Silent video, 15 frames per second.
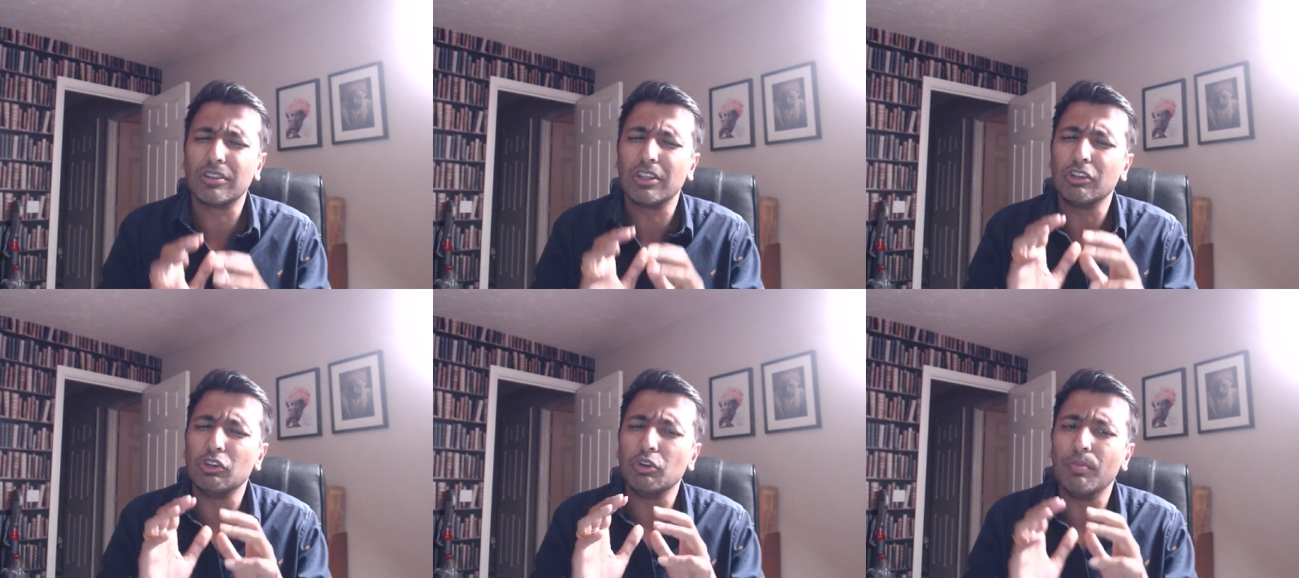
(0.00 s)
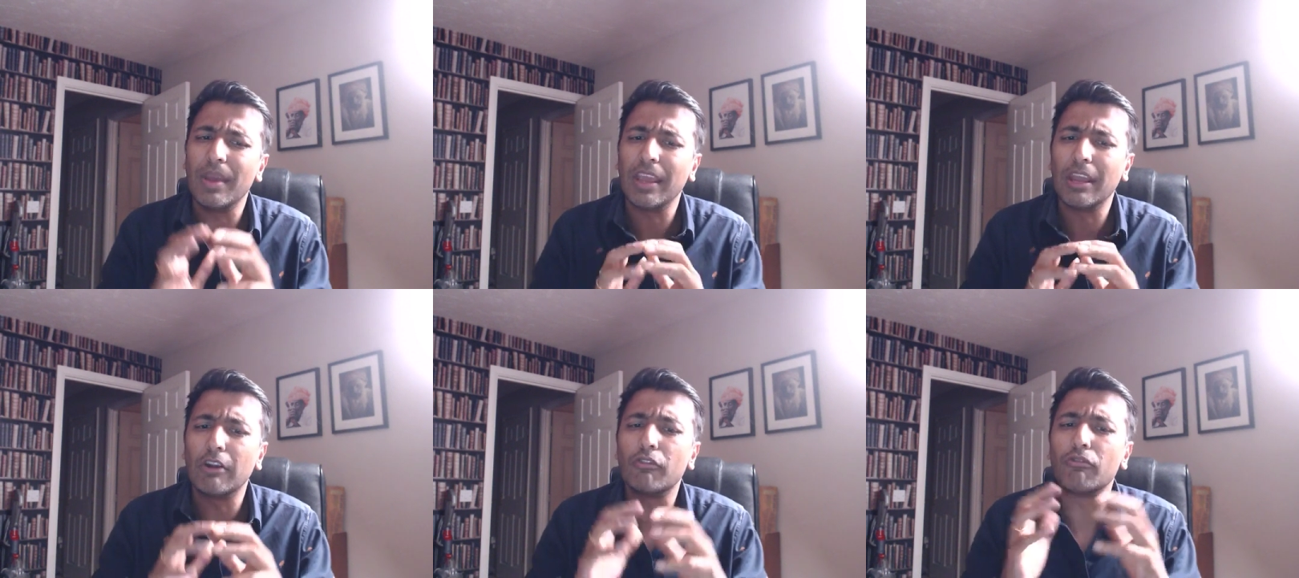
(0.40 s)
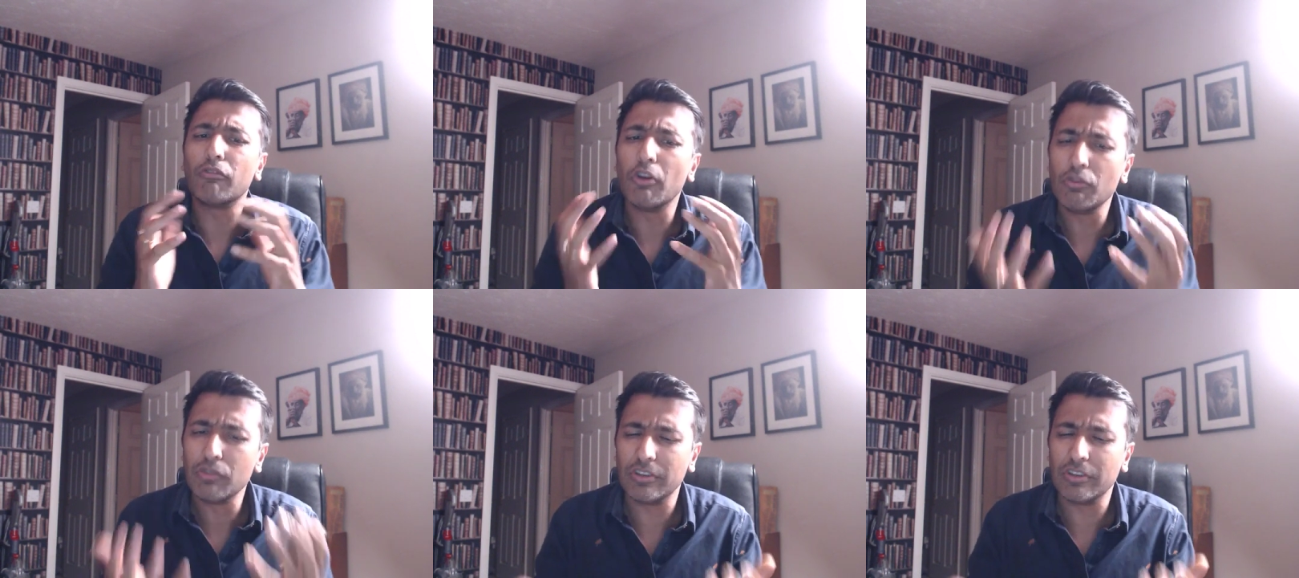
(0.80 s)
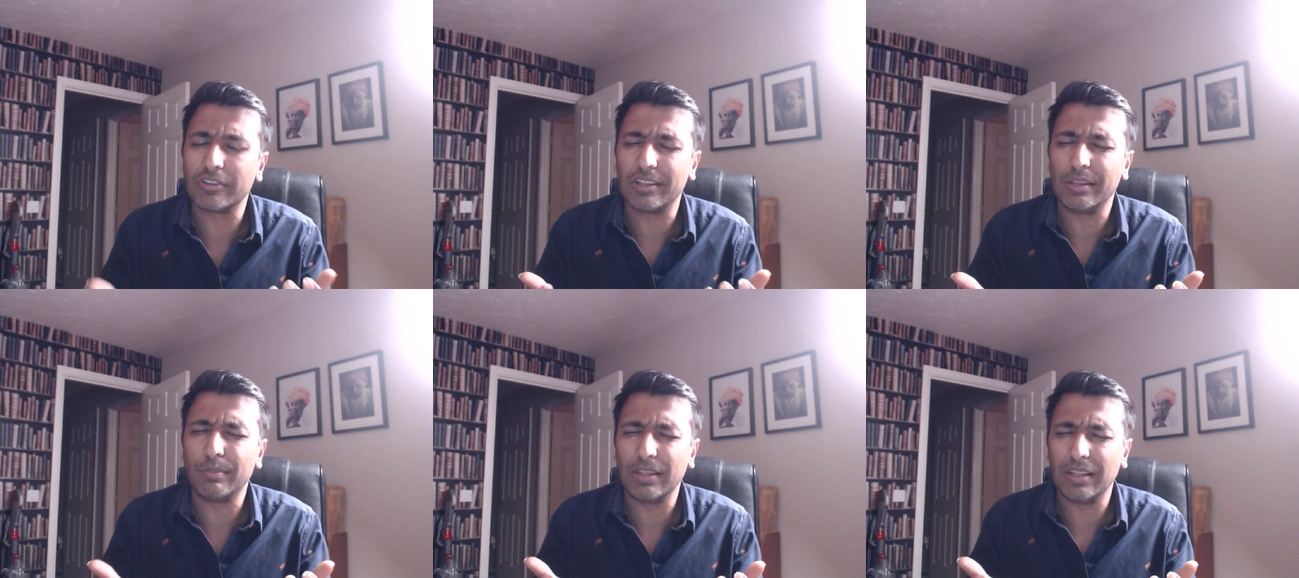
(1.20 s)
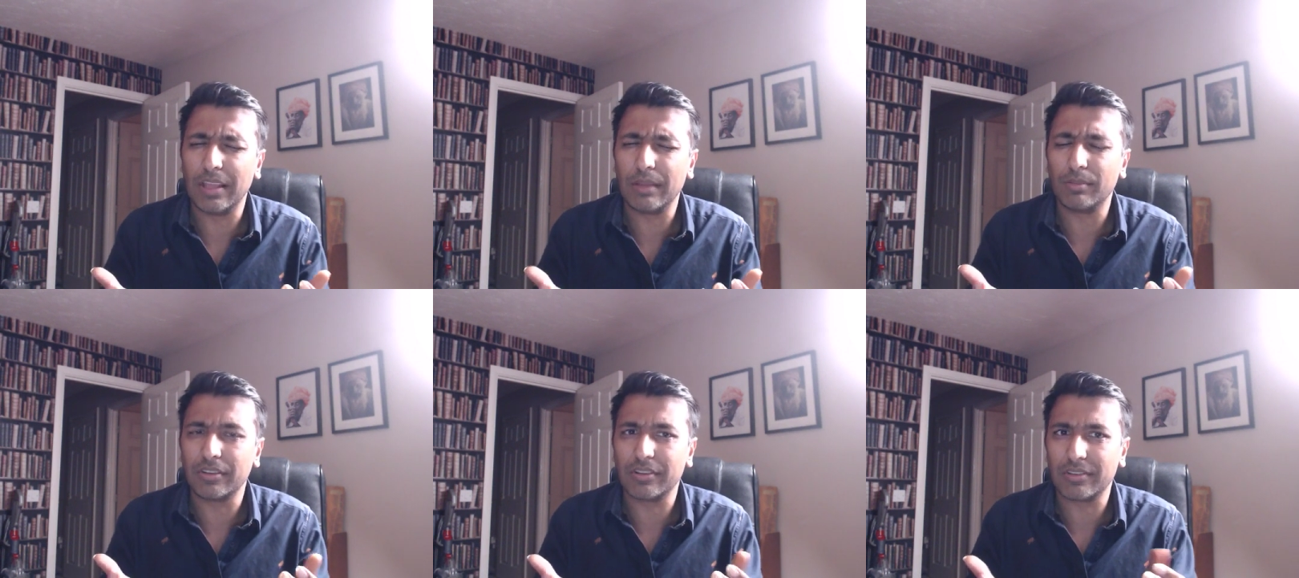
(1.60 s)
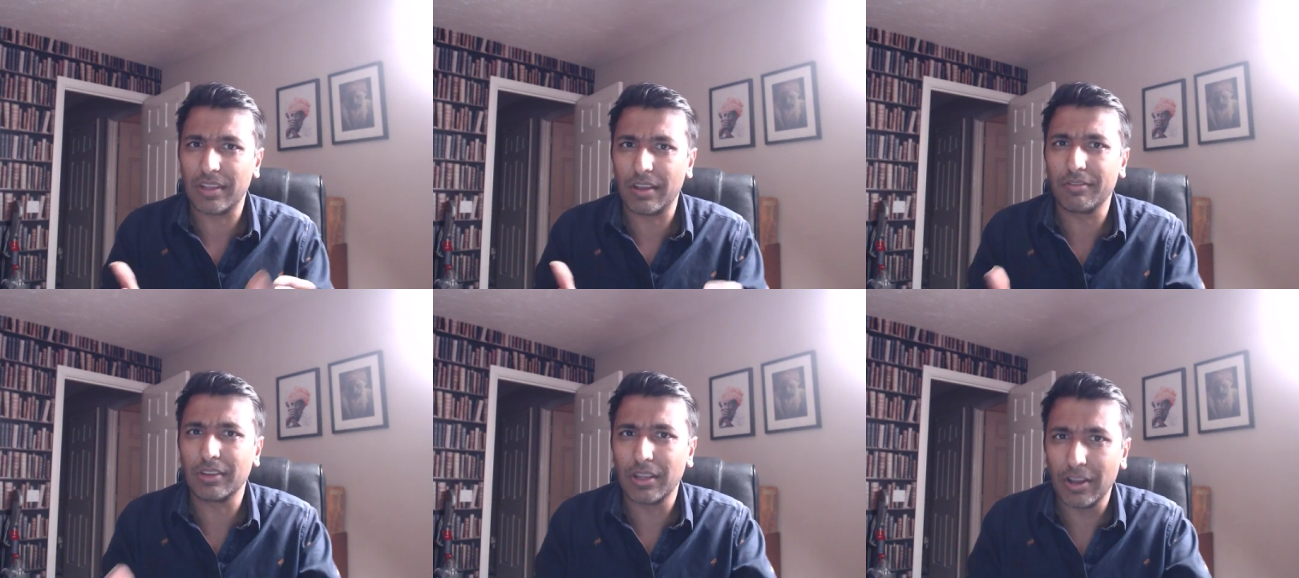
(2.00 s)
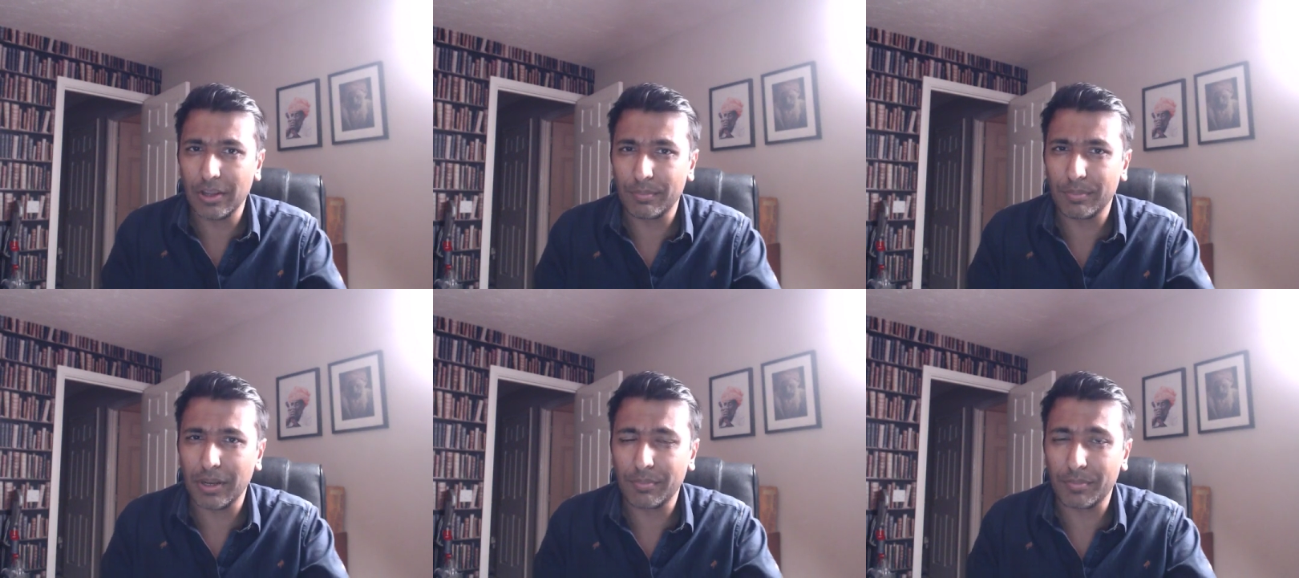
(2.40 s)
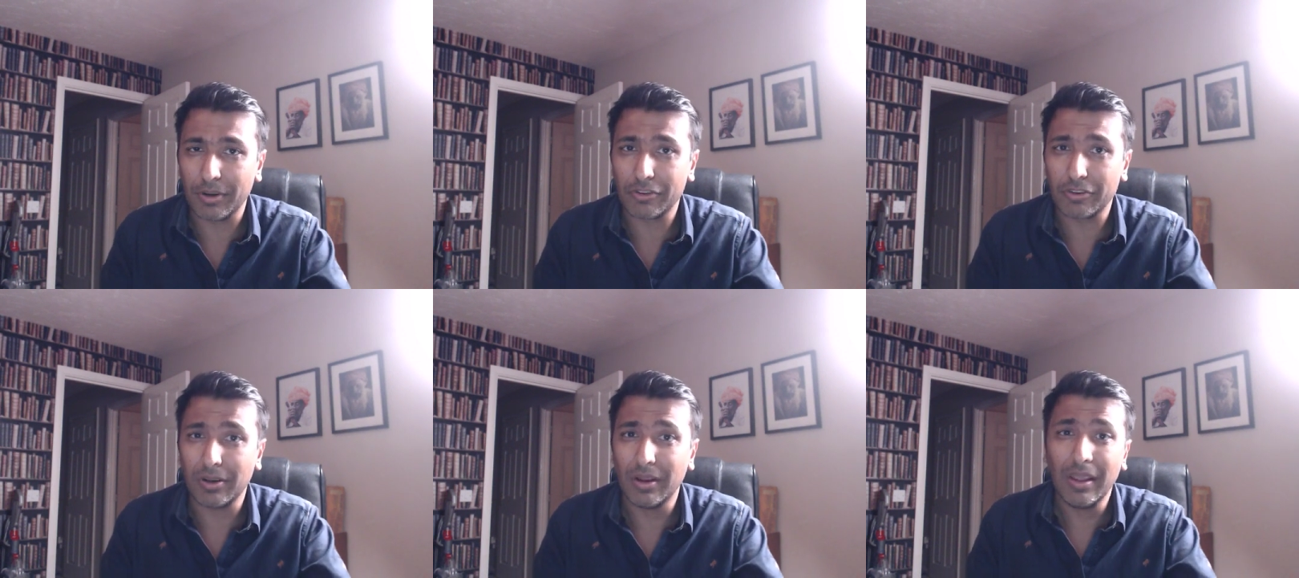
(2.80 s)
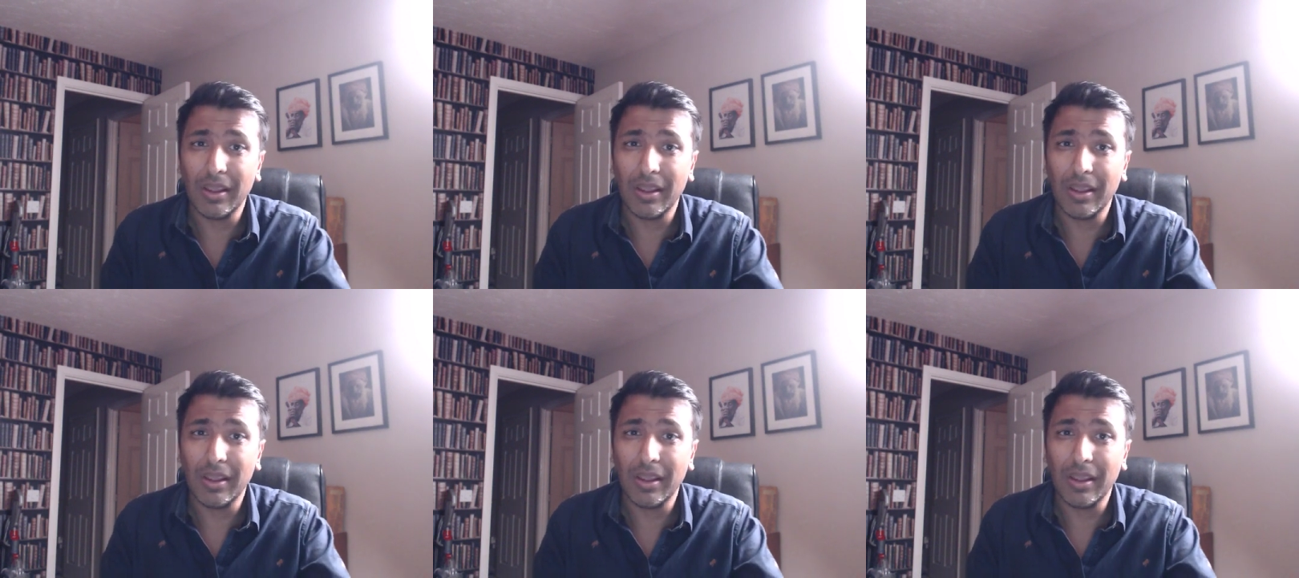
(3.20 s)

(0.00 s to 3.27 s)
then you may erroneously be labeled as having high blood pressure